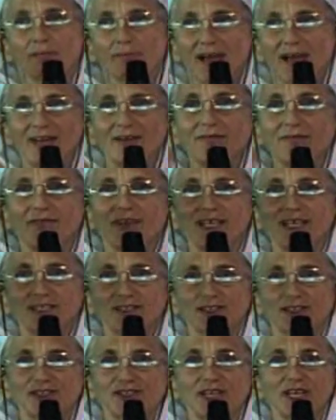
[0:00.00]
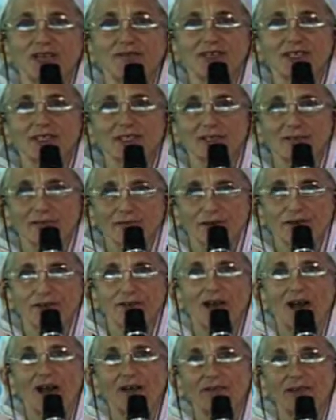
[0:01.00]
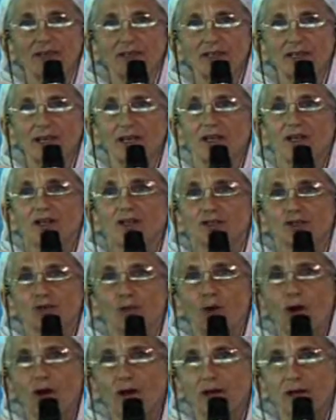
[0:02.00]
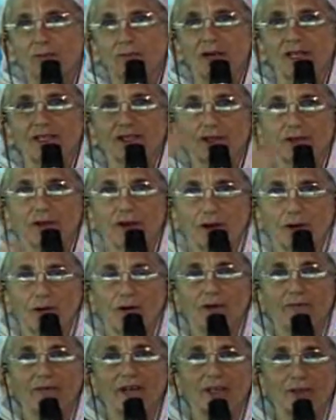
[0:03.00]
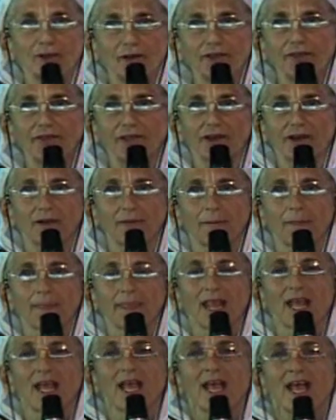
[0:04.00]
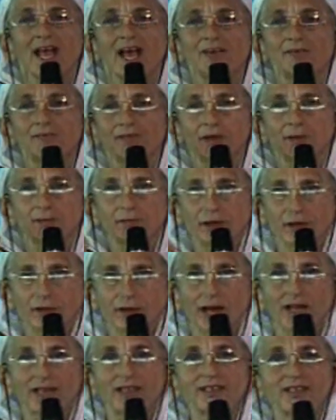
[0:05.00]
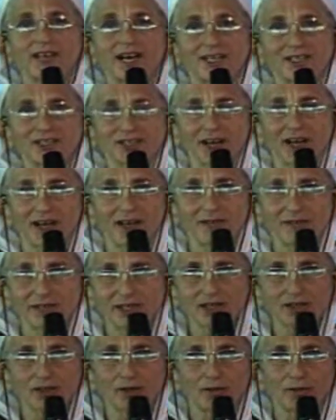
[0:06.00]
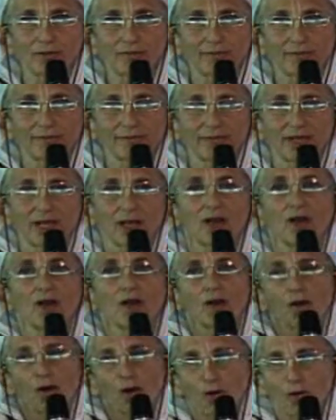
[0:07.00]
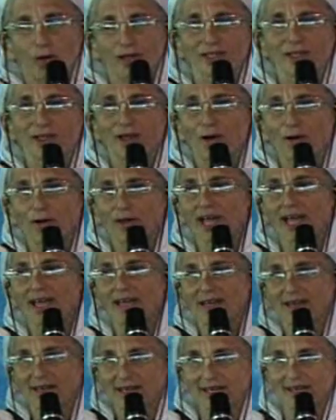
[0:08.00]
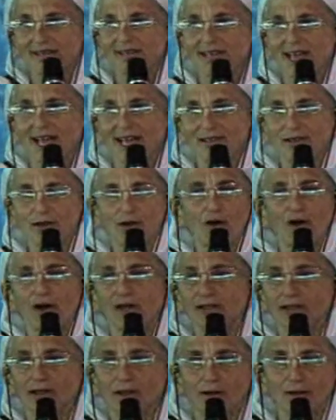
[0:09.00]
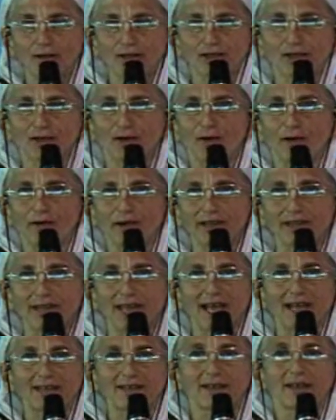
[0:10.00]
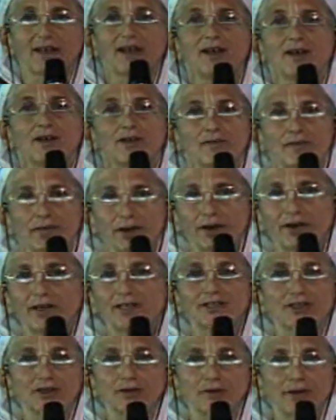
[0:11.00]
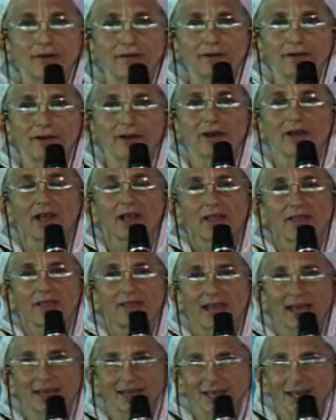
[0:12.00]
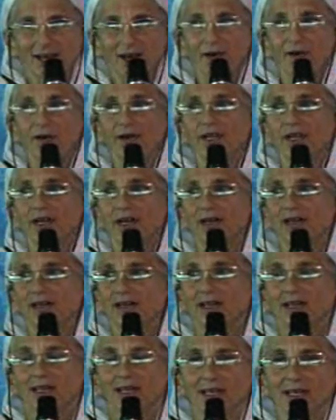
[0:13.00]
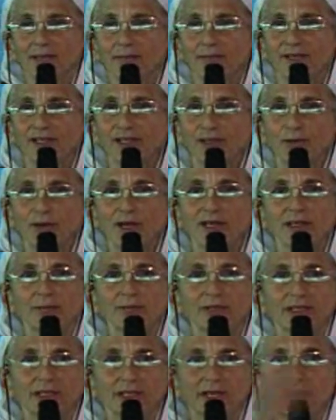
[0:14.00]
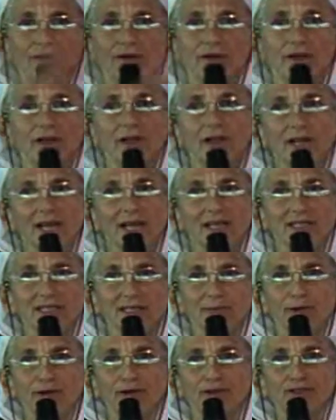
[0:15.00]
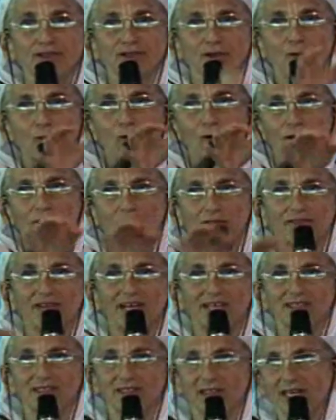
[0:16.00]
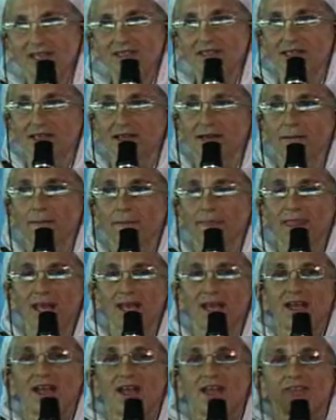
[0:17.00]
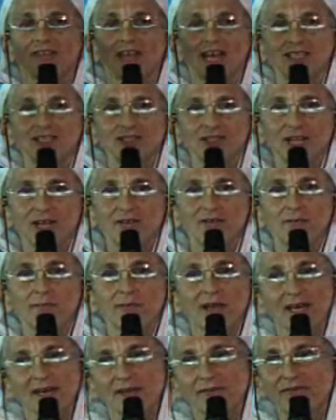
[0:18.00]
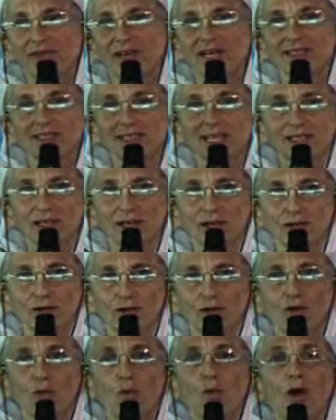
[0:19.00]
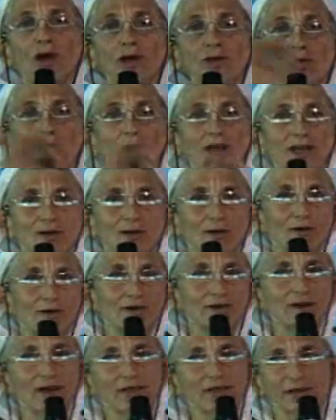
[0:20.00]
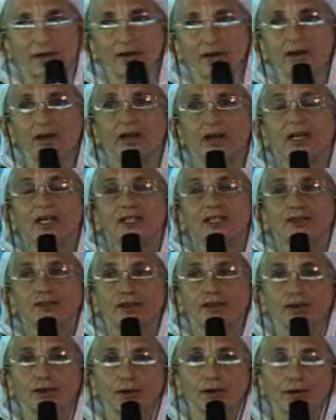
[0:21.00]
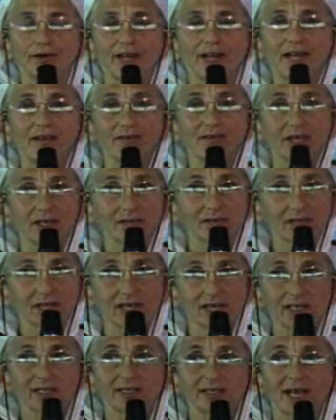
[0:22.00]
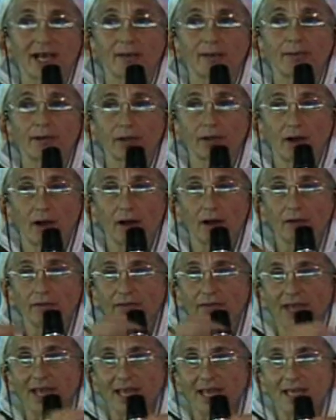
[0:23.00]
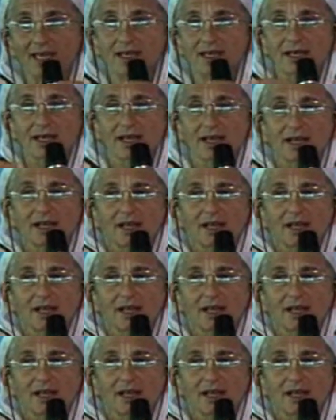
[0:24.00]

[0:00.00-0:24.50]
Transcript: manifests the jivas in Vrindavan, Dwarka, Mathura or Vaikuntha. And from Karanadaksha Vishnu, who is located in that causal ocean or in that Viraja river, that area in between the material and spiritual world, that tata, that jiva manifests and can look one way or another. Srila Gurudev gives the example of a